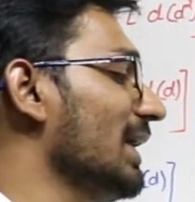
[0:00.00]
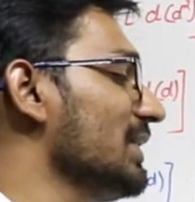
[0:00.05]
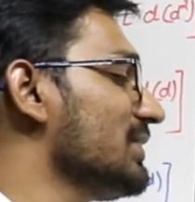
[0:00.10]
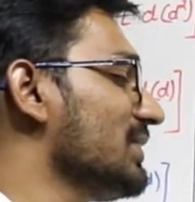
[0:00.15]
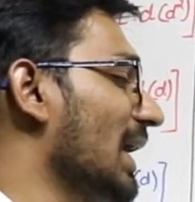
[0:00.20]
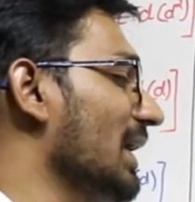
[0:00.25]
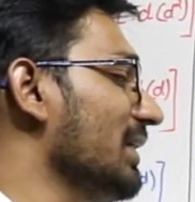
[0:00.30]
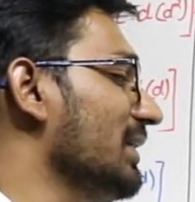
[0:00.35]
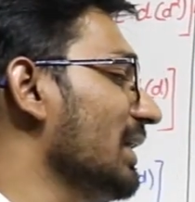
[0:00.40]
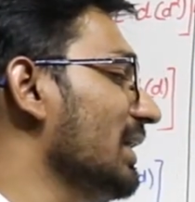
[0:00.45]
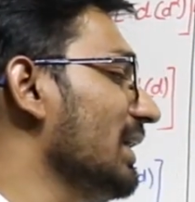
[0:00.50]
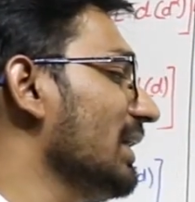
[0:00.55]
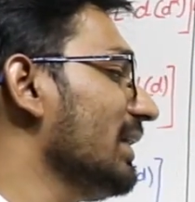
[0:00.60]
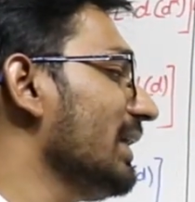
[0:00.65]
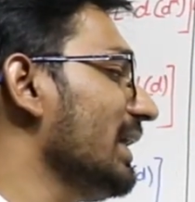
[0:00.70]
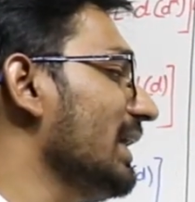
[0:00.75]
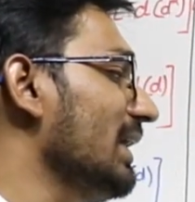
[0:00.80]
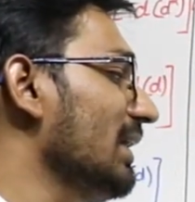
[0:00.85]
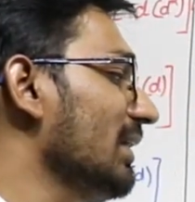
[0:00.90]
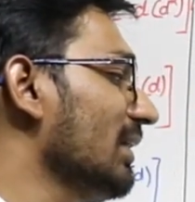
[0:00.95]
is 90
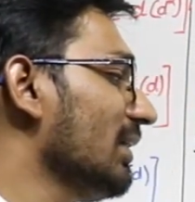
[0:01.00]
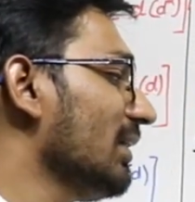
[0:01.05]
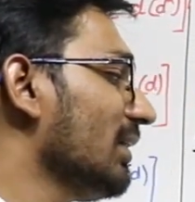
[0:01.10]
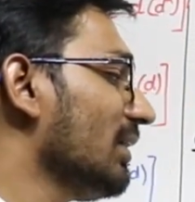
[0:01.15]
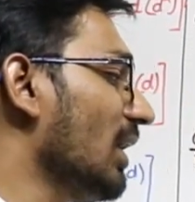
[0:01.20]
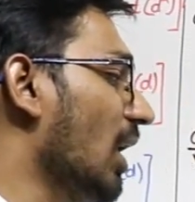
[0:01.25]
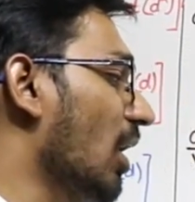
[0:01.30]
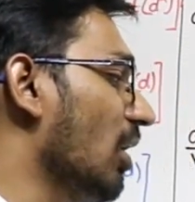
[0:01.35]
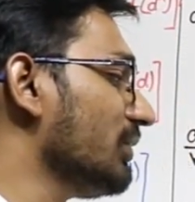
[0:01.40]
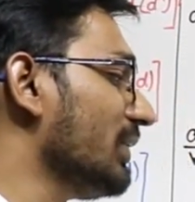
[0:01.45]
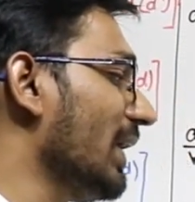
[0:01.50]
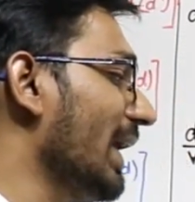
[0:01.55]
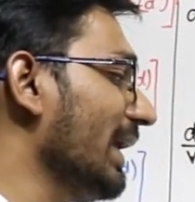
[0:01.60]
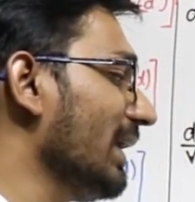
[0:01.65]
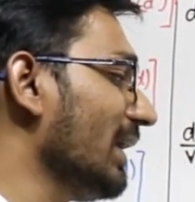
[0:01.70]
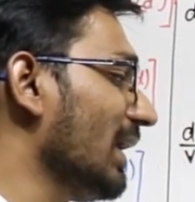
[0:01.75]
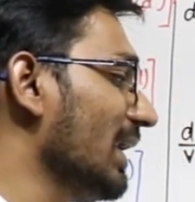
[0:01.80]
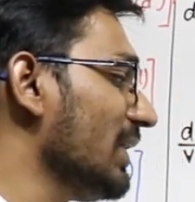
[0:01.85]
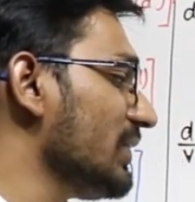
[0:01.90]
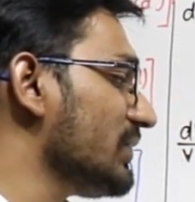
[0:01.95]
degree, now the
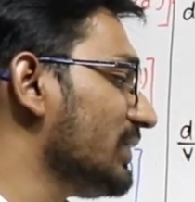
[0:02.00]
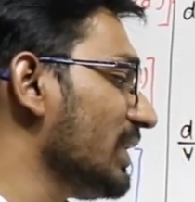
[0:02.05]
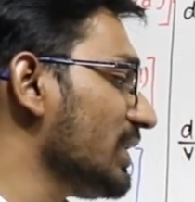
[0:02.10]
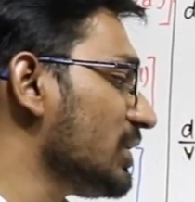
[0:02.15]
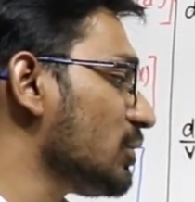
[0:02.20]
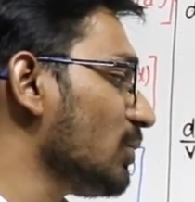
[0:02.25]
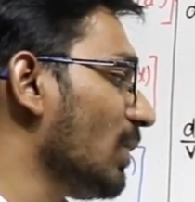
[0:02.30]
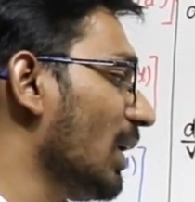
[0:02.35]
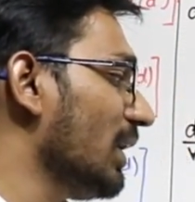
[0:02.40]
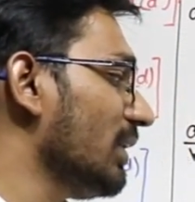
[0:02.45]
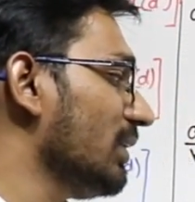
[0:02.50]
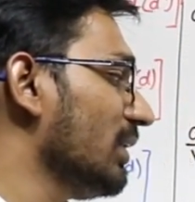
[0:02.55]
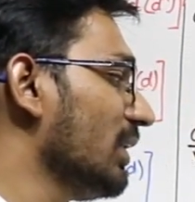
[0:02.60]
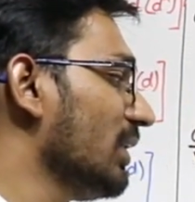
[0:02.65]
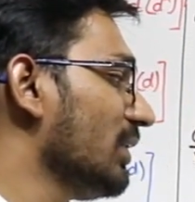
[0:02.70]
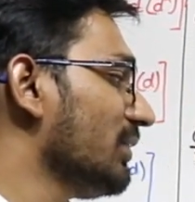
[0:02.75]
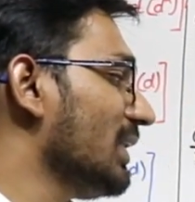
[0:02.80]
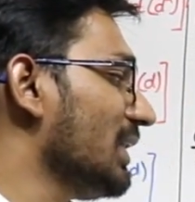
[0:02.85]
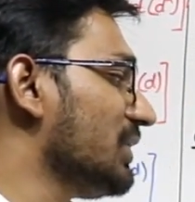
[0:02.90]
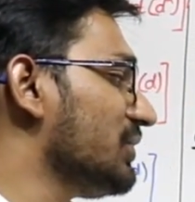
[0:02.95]
angle is this one,
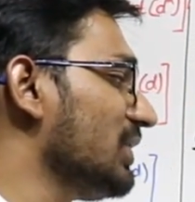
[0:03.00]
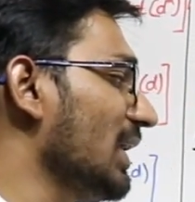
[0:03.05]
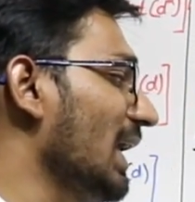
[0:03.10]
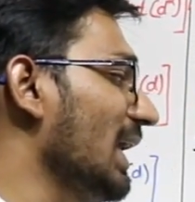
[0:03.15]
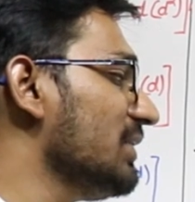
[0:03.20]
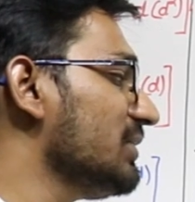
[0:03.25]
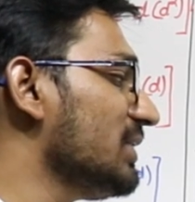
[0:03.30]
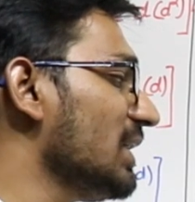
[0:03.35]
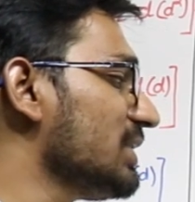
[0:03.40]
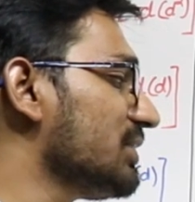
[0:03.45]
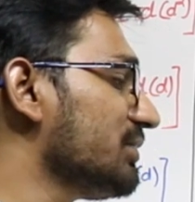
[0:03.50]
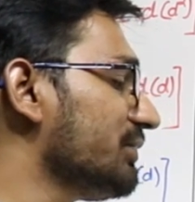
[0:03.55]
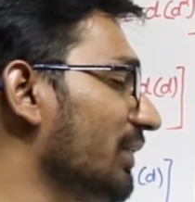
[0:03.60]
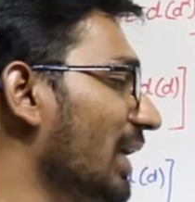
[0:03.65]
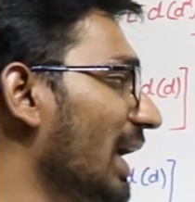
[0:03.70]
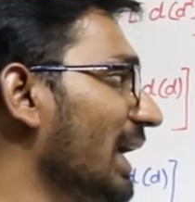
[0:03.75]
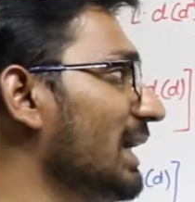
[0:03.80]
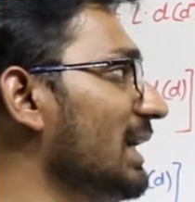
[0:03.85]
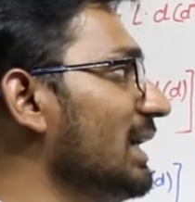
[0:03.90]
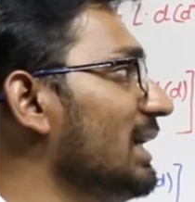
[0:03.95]
the change is
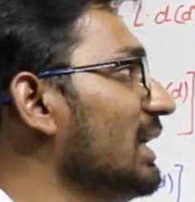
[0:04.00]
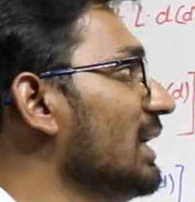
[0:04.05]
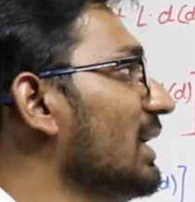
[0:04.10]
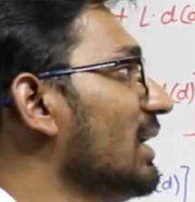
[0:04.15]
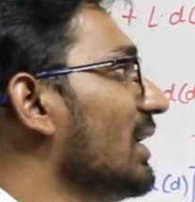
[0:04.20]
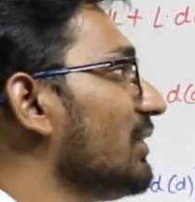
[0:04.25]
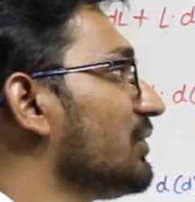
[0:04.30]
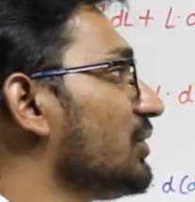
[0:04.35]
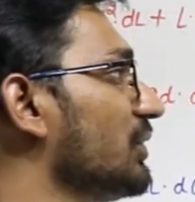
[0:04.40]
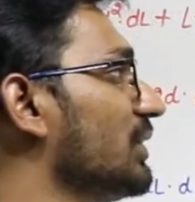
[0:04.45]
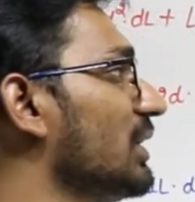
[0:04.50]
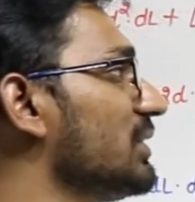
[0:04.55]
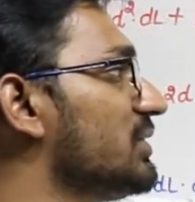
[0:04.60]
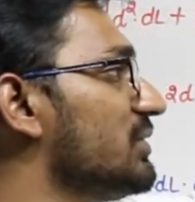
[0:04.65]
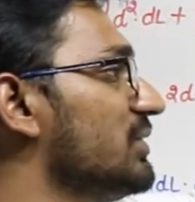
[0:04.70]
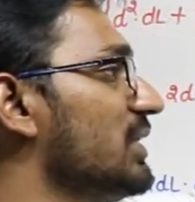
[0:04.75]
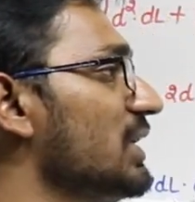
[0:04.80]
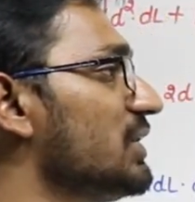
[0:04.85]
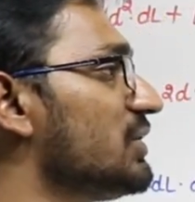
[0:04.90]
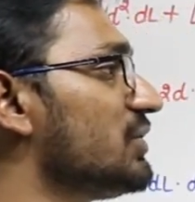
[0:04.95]
phi, so
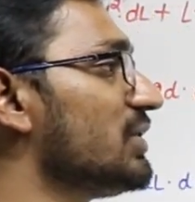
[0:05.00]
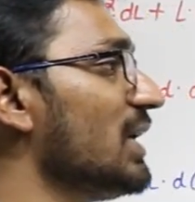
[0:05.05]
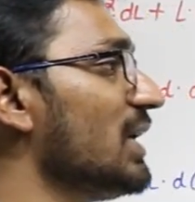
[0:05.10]
this